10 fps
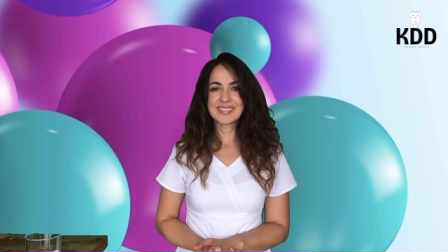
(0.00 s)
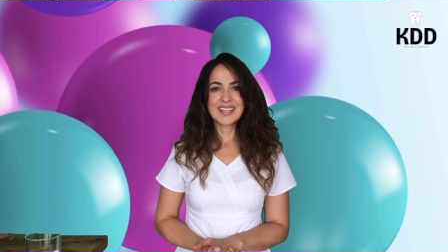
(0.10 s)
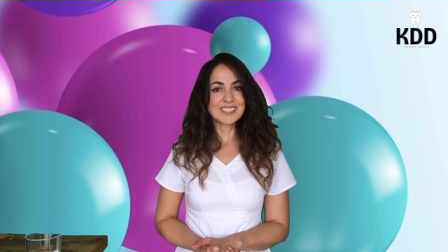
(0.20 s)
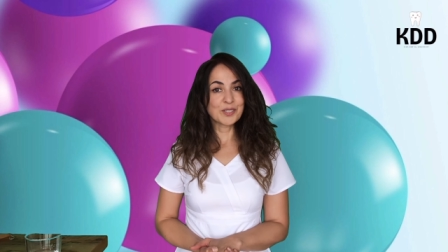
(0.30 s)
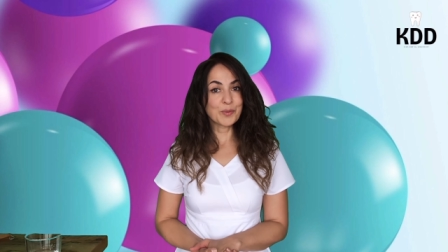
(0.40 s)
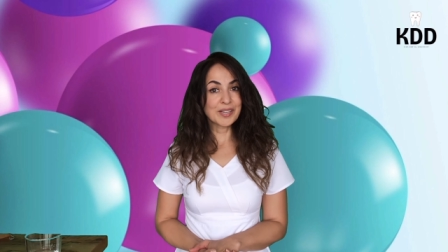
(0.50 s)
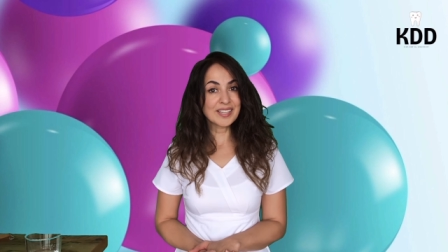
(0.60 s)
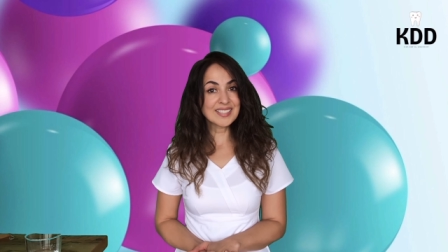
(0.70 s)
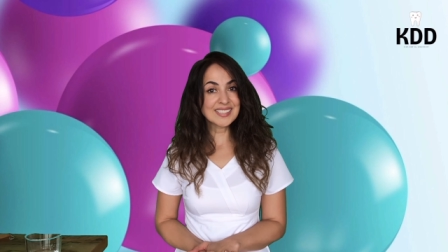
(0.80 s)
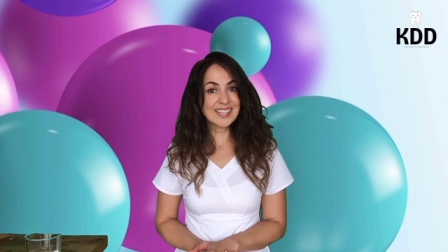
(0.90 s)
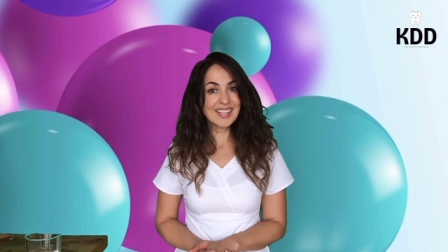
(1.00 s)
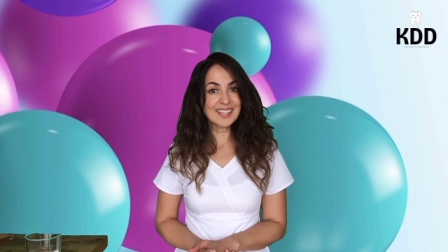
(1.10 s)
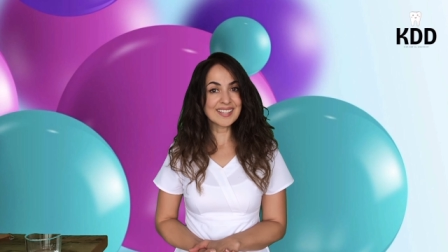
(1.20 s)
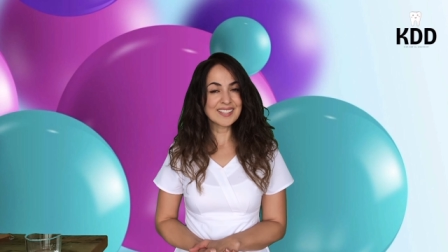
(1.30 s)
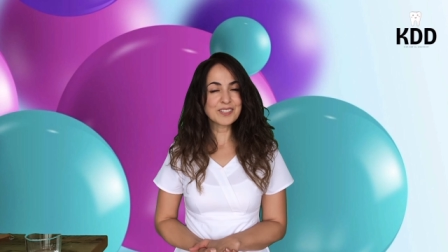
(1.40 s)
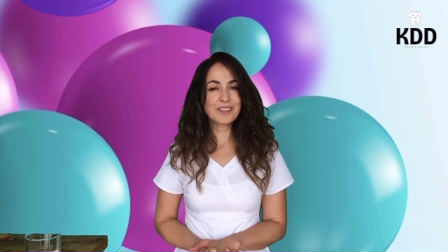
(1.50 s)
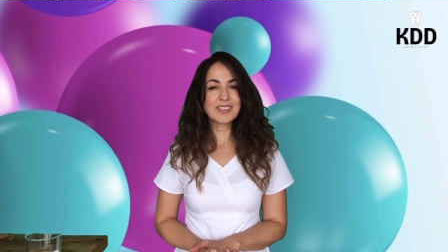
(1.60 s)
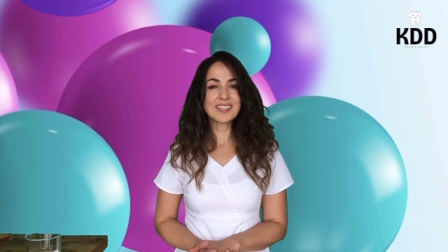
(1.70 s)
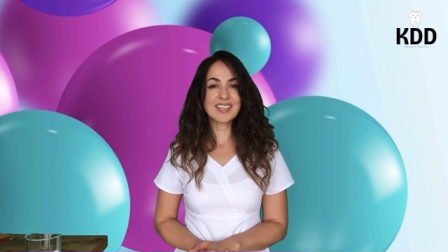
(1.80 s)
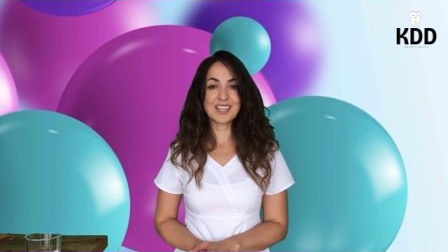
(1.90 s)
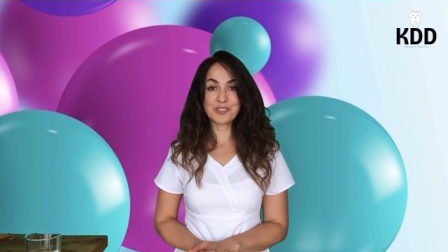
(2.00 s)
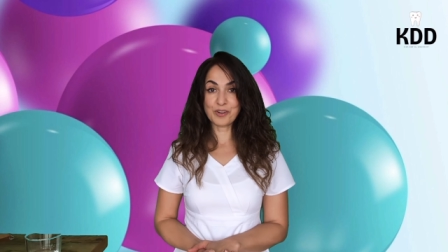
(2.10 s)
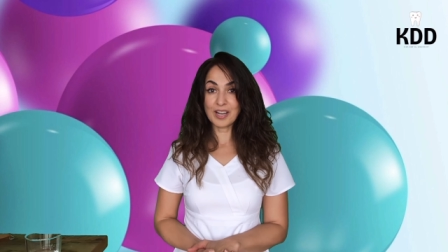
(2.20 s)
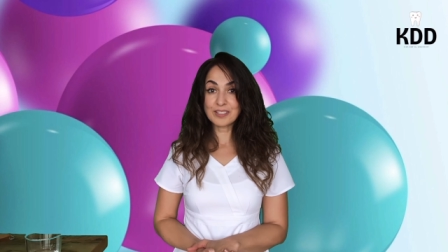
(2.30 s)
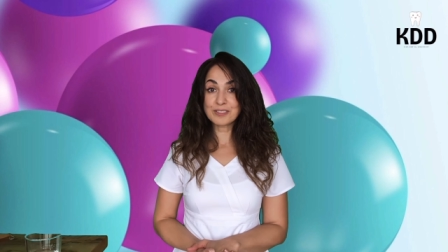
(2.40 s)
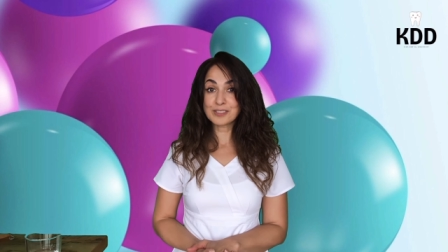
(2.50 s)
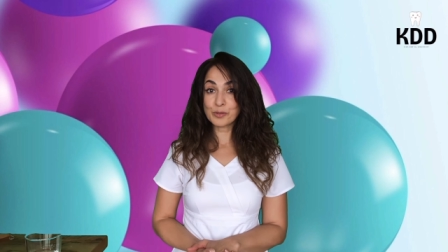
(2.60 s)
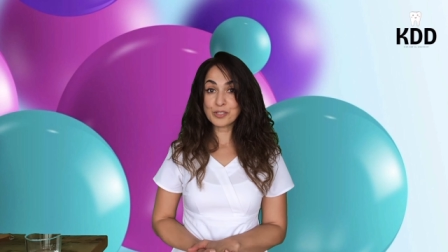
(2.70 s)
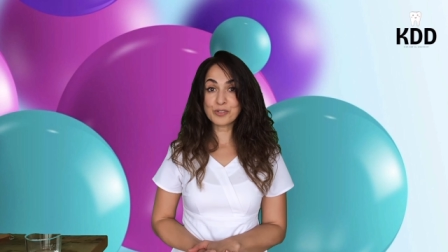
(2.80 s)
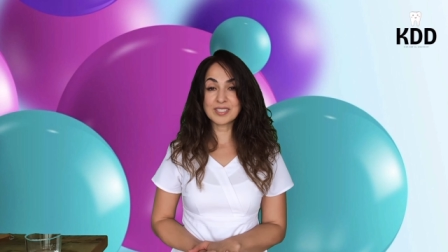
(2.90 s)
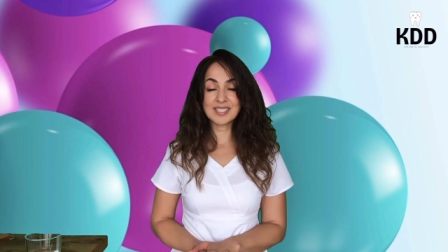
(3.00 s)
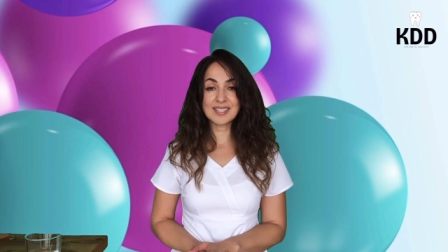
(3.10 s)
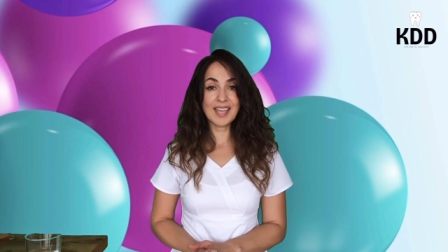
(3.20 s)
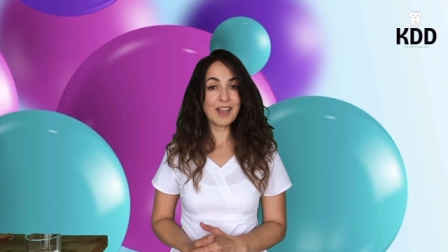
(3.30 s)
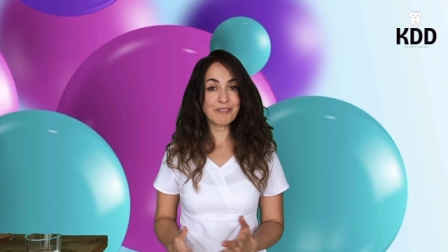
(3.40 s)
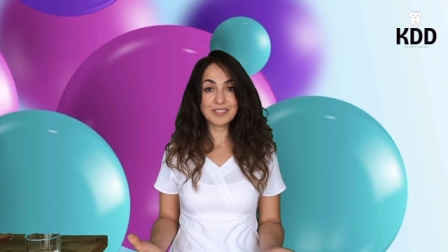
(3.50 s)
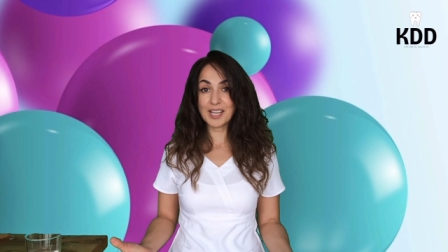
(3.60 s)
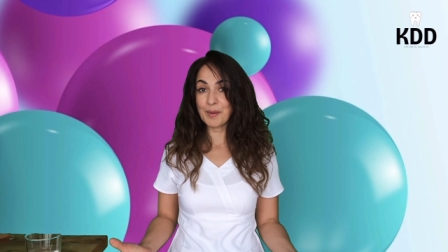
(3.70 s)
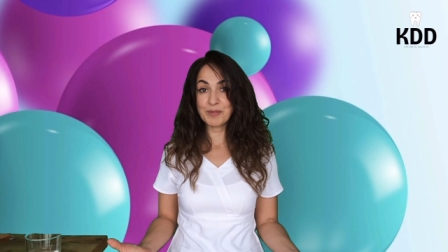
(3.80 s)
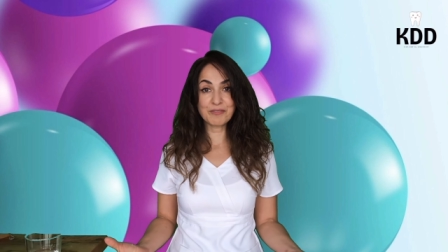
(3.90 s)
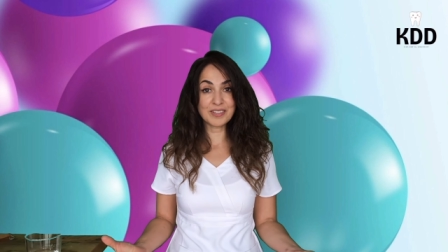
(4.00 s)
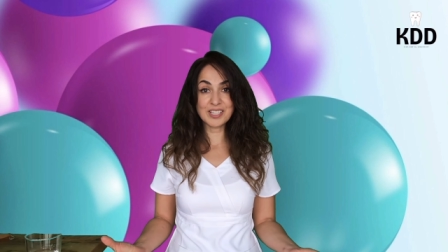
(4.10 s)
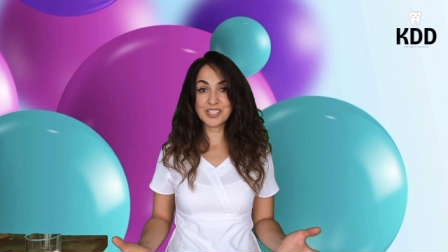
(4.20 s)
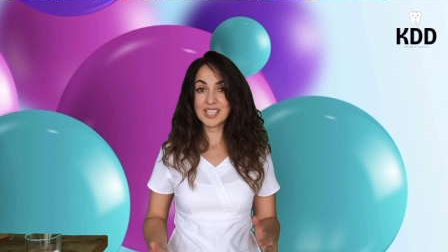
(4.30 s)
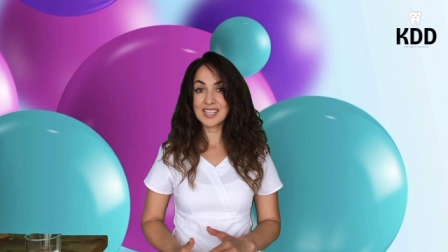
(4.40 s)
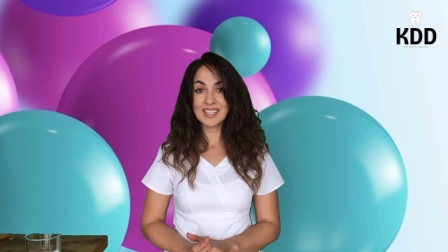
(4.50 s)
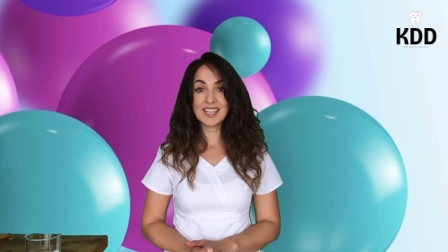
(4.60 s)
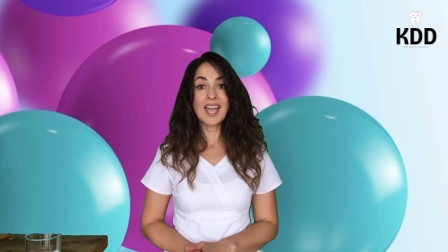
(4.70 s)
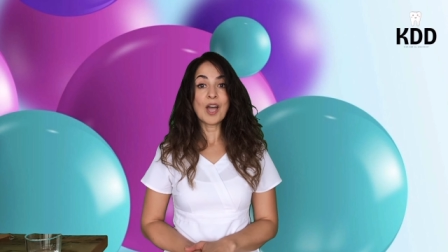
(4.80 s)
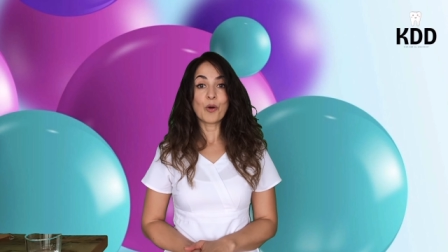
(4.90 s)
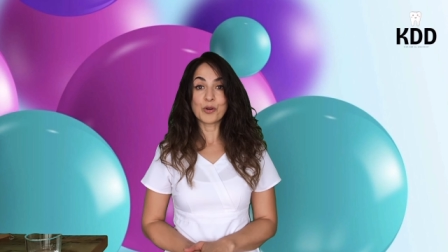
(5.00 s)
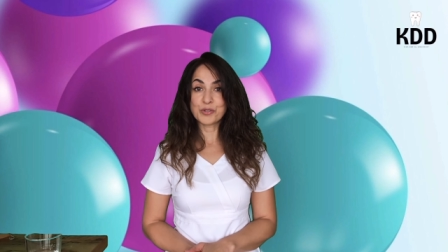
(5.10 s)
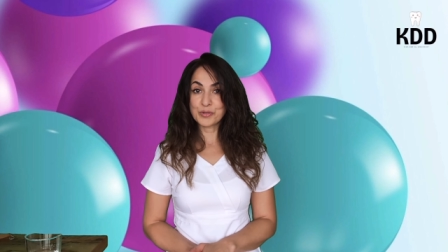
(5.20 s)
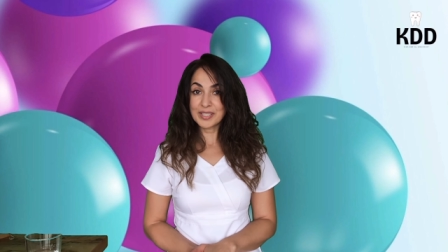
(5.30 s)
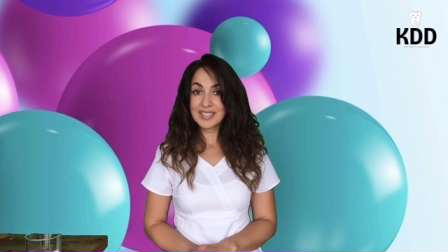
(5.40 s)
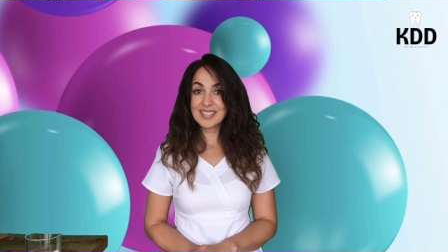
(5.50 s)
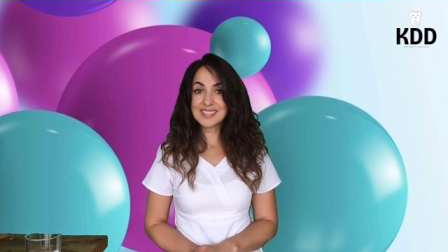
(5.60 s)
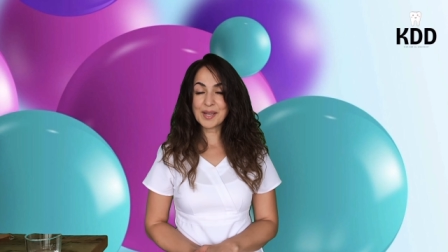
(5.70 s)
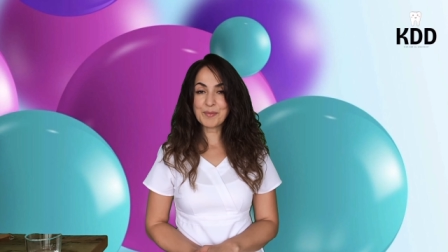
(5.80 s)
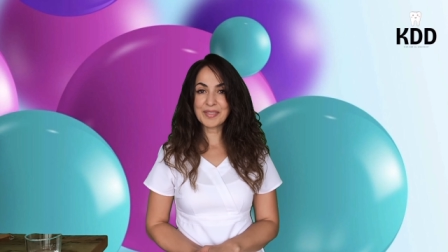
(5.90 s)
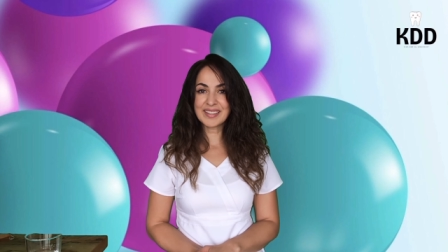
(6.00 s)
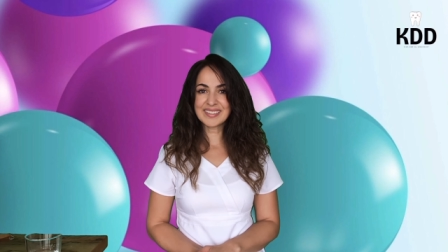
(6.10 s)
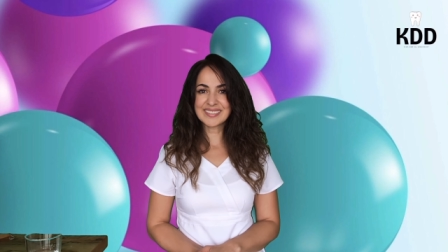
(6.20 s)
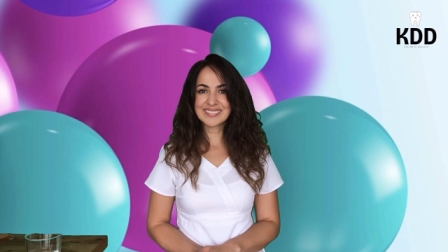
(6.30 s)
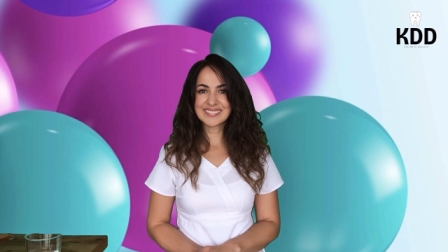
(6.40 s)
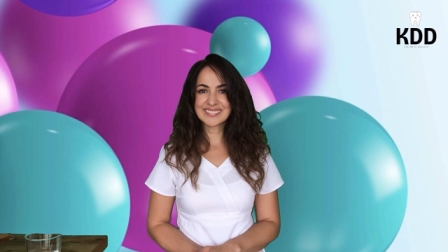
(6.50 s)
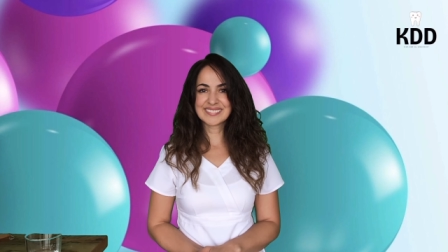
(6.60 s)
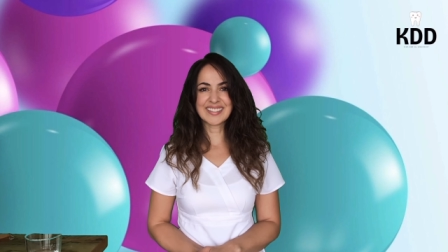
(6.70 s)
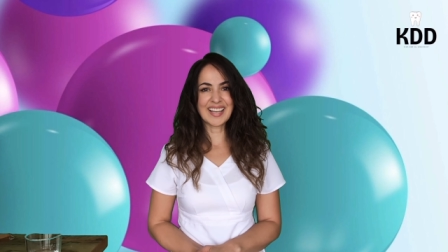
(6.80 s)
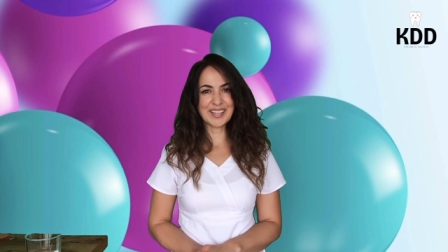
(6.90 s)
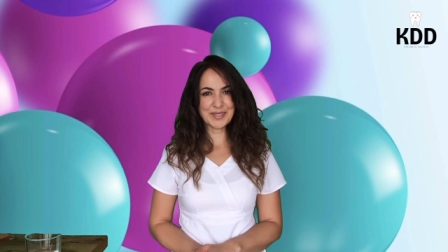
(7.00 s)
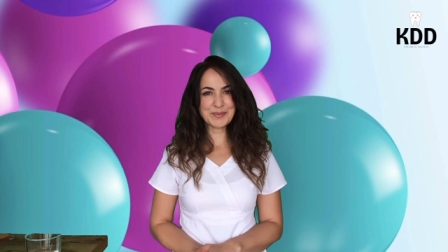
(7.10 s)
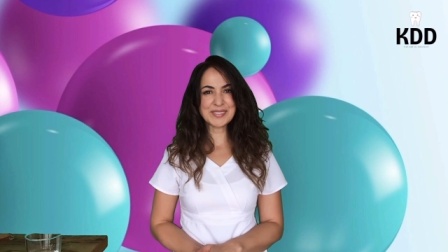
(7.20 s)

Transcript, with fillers: So what do you guys think? Do you think you can try to swish your teeth every time you finish eating or drinking something? I hope